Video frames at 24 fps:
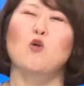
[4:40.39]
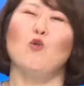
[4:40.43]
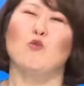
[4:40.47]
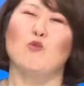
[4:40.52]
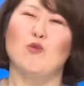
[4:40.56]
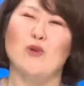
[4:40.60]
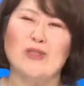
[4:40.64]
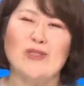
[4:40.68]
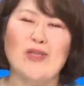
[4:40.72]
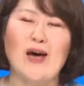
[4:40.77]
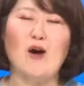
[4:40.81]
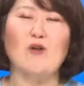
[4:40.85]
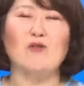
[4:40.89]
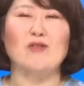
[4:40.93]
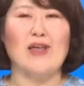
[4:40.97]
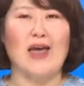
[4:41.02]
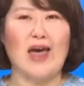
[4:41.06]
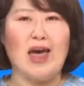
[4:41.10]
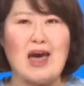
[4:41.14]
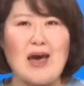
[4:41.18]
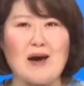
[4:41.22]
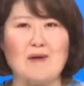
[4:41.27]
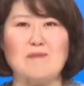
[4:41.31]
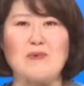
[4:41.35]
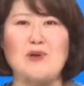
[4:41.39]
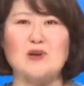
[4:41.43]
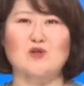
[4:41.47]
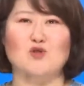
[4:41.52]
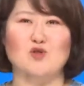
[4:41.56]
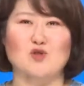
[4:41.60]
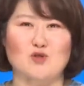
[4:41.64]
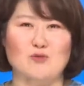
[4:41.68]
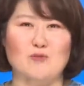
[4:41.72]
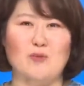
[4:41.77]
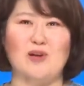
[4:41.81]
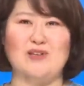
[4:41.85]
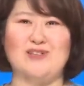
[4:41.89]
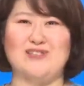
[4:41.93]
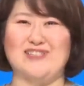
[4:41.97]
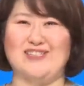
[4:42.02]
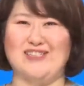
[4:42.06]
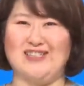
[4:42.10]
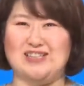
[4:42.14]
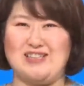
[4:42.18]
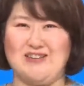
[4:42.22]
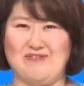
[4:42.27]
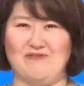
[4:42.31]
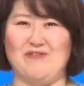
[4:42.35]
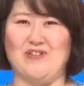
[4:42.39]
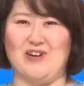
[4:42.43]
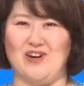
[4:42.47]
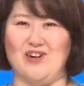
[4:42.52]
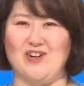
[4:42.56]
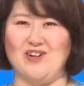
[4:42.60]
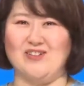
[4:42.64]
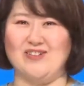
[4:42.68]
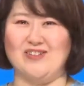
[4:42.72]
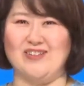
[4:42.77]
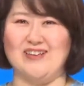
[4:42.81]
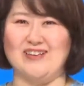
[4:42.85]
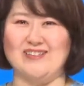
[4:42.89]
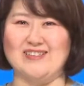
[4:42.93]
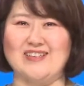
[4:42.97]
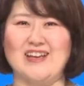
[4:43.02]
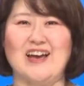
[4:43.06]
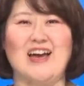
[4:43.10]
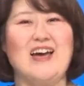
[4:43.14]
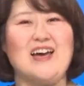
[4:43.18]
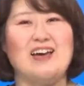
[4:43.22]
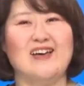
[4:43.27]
without having too much difficulties.